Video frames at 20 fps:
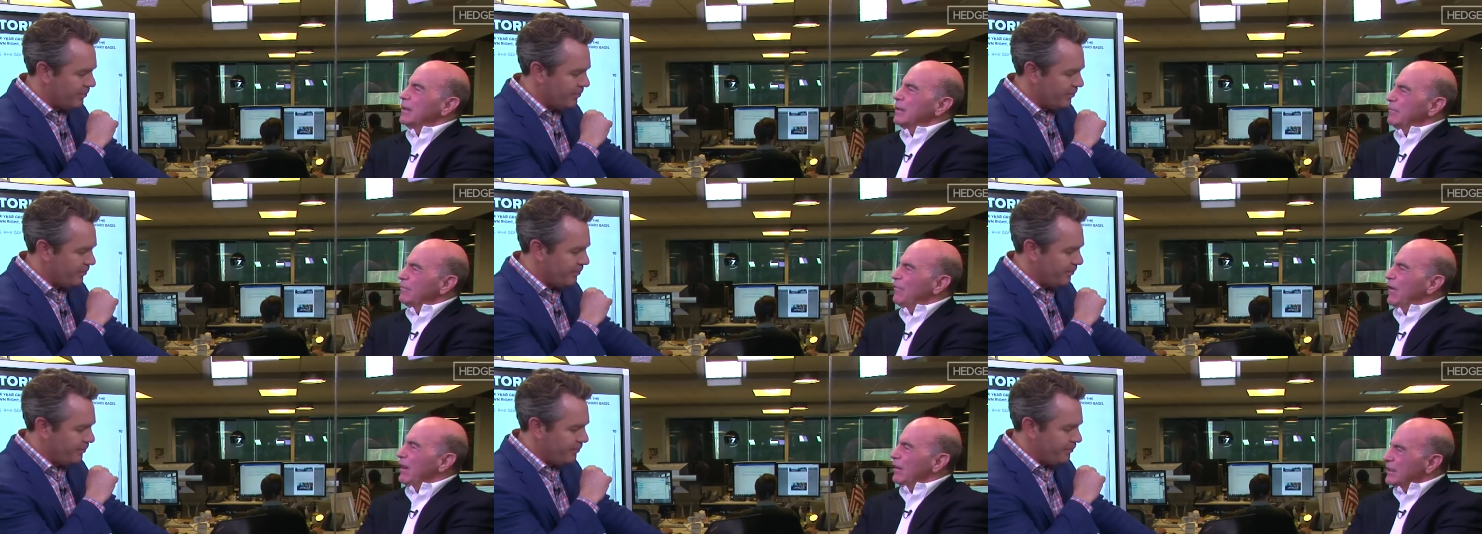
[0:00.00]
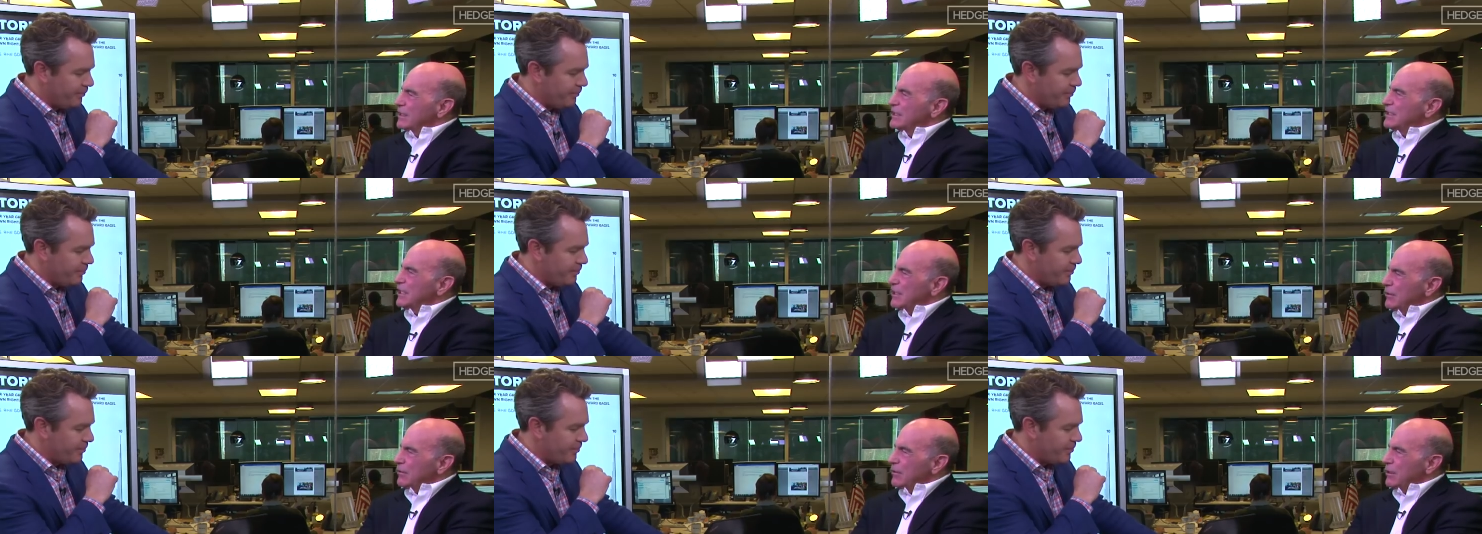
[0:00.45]
Speaker 1: to
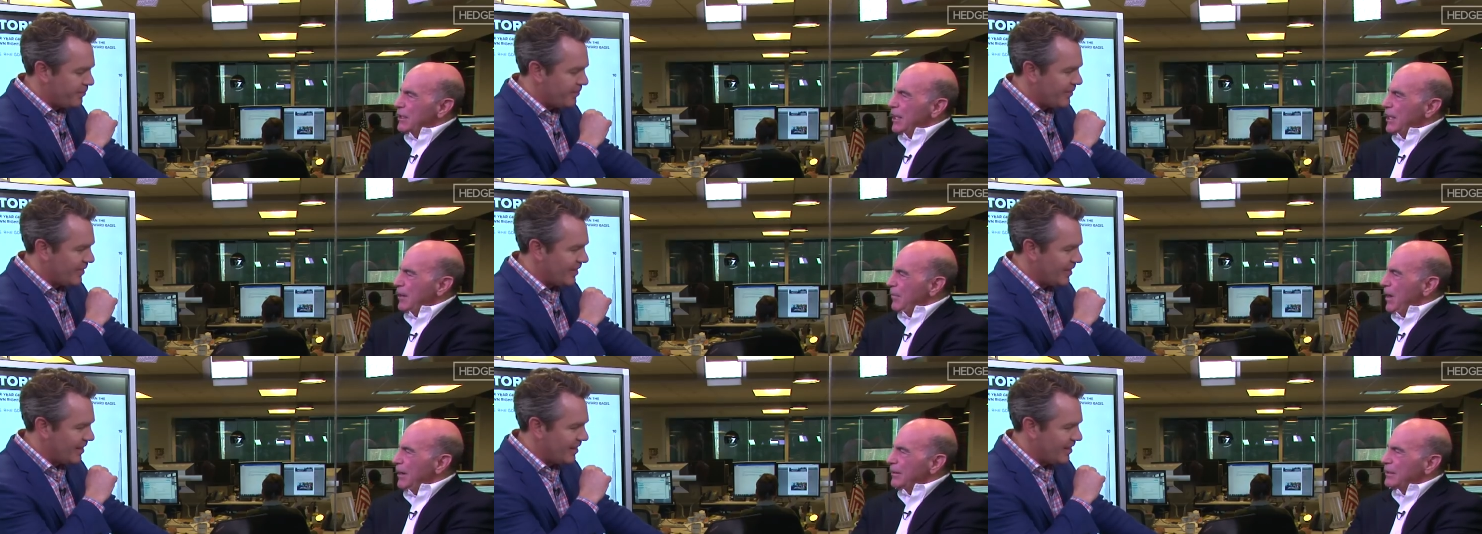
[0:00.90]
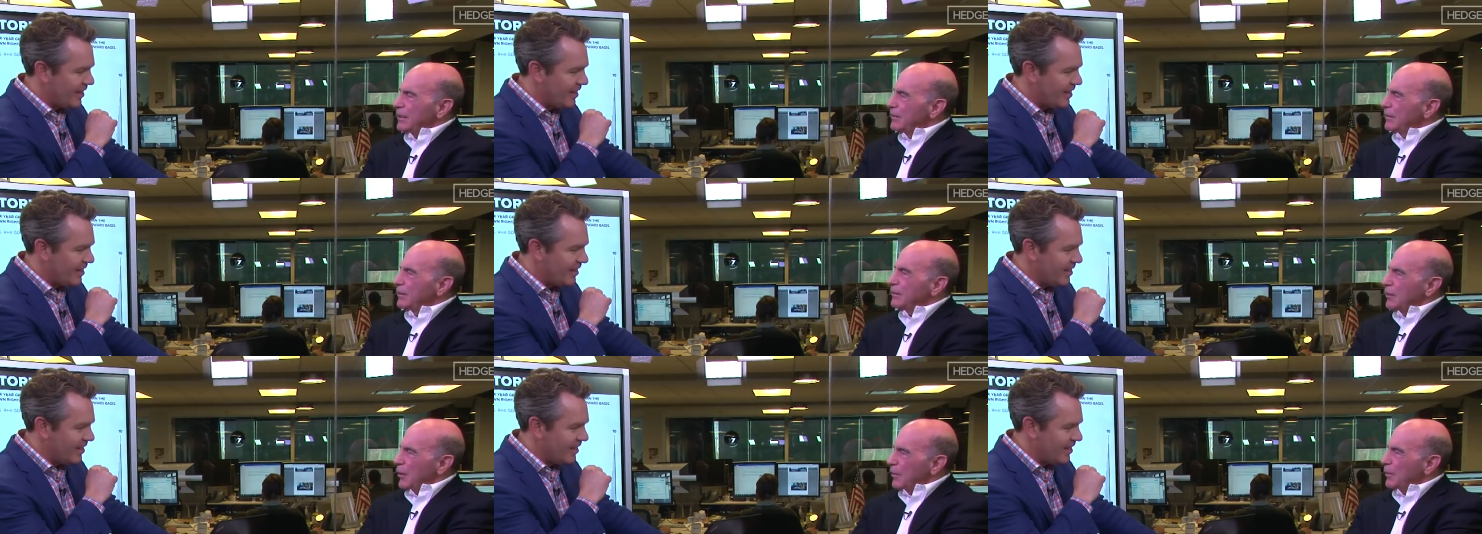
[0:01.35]
volunteer a name. I didn't,
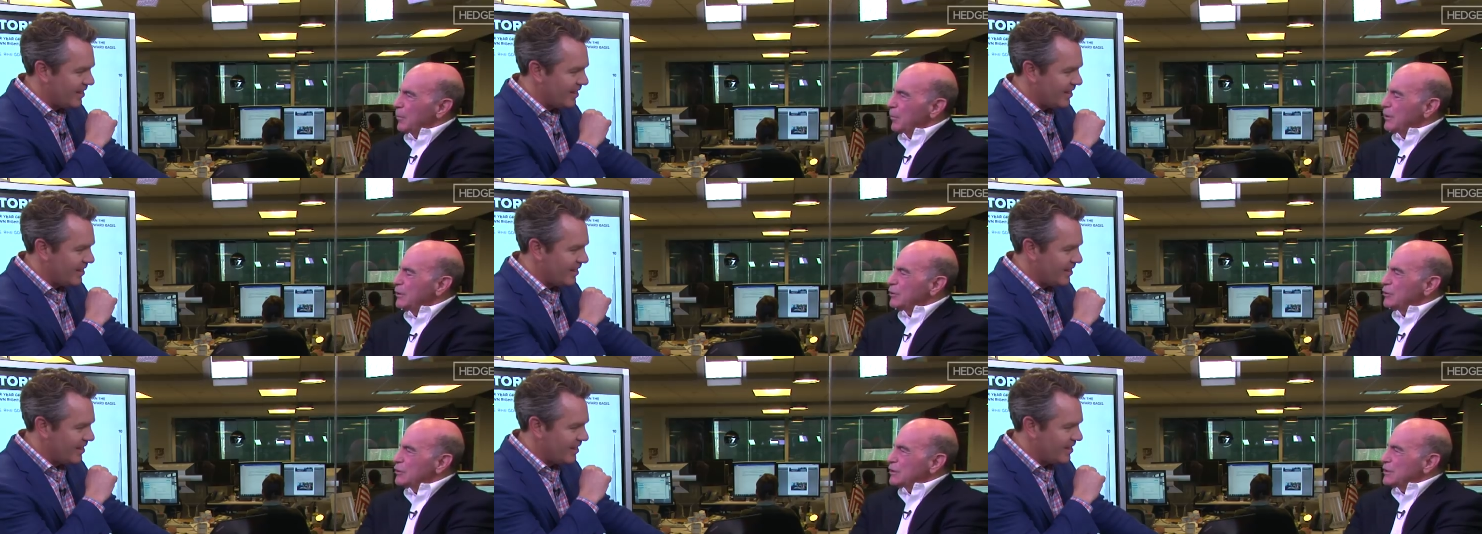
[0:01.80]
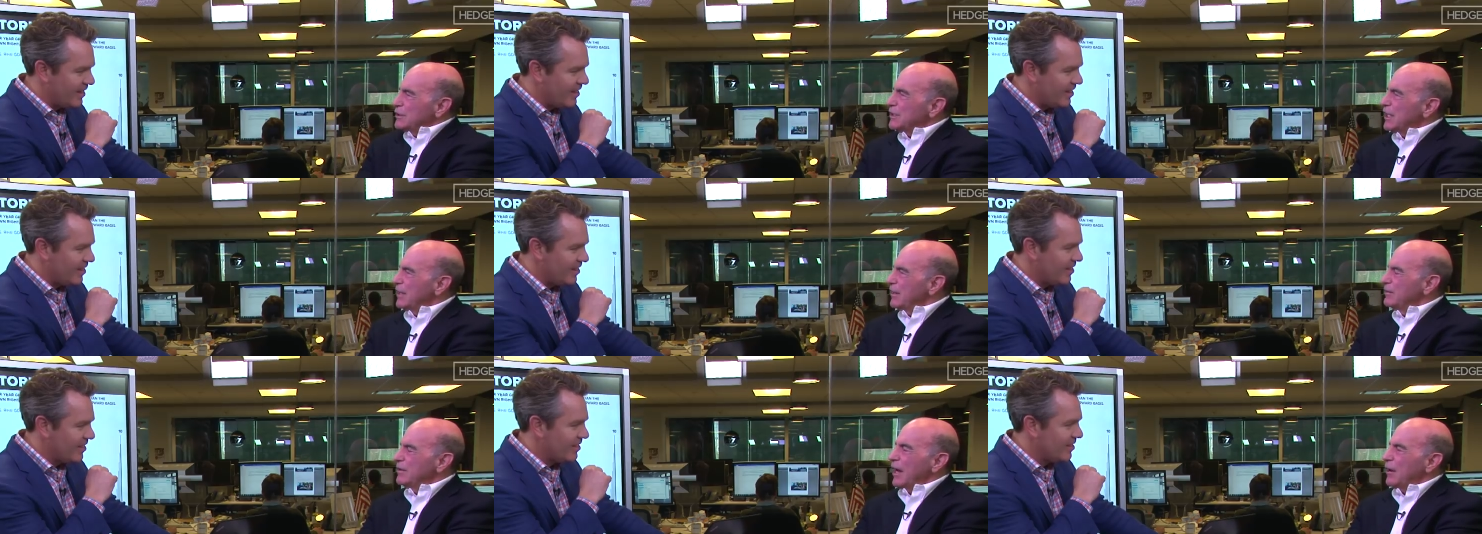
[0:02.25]
you know, I would usually
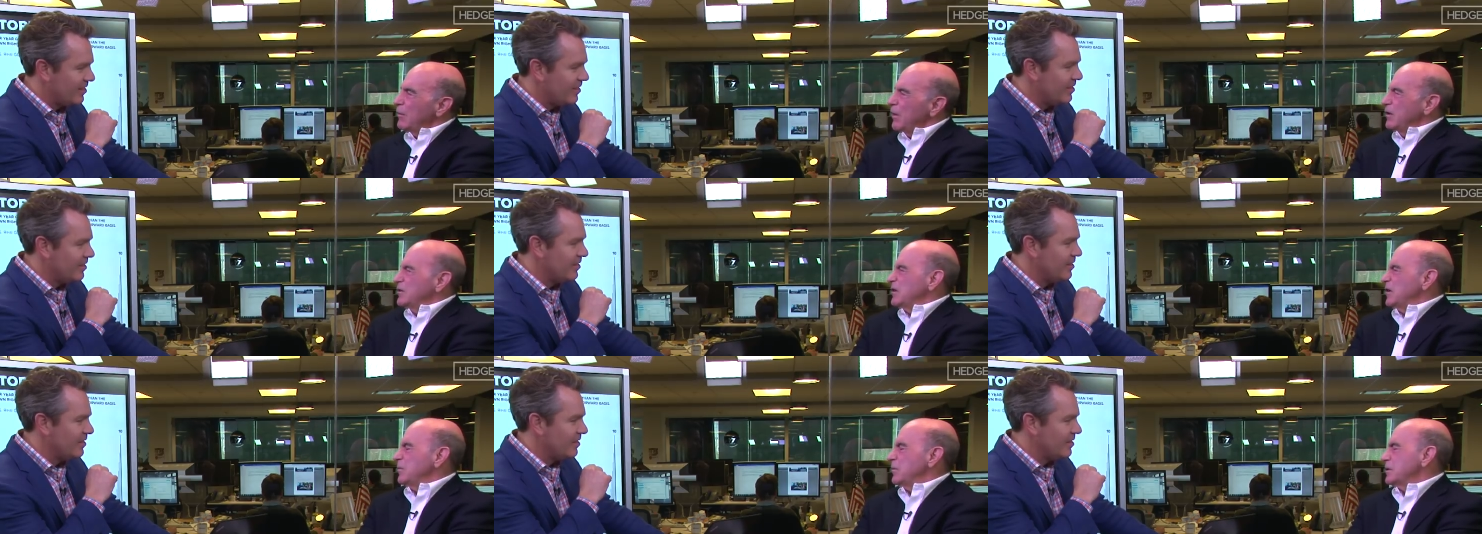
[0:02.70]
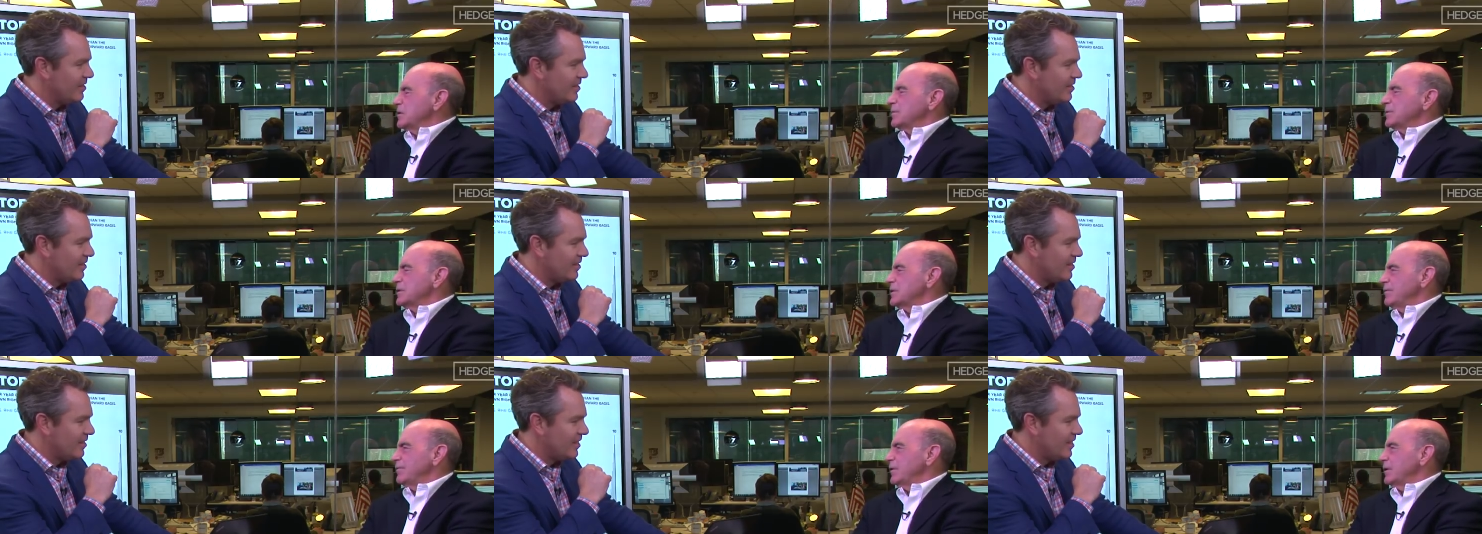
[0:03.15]
say I don't want to talk about
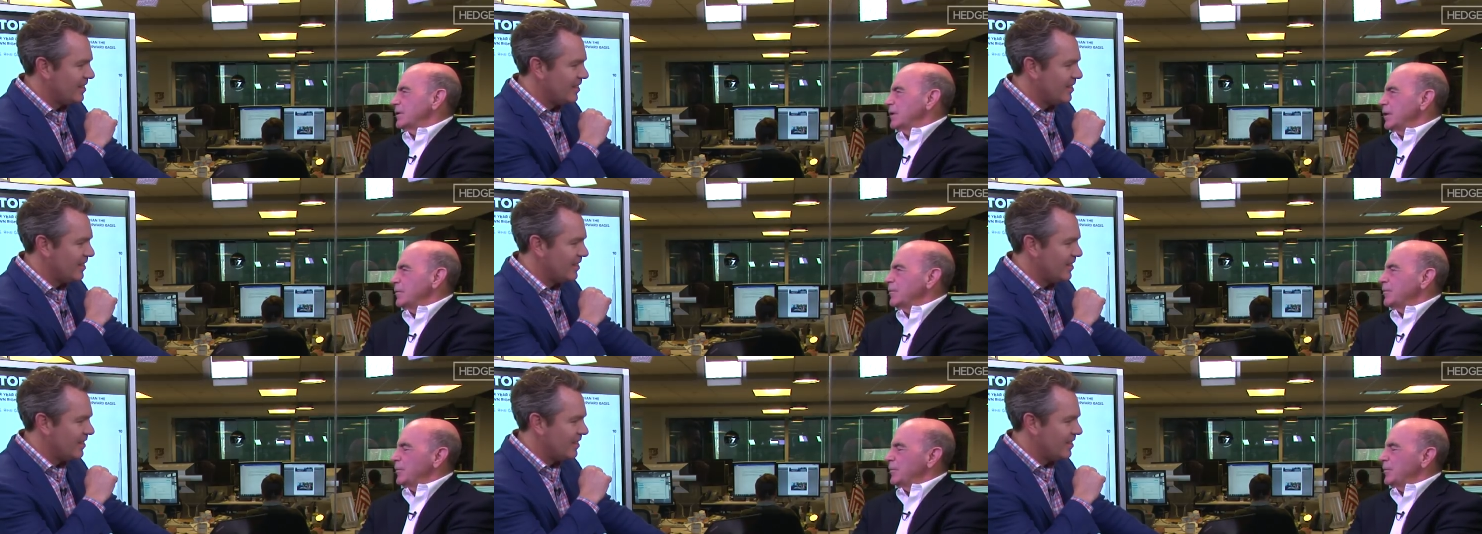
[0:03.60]
specific names,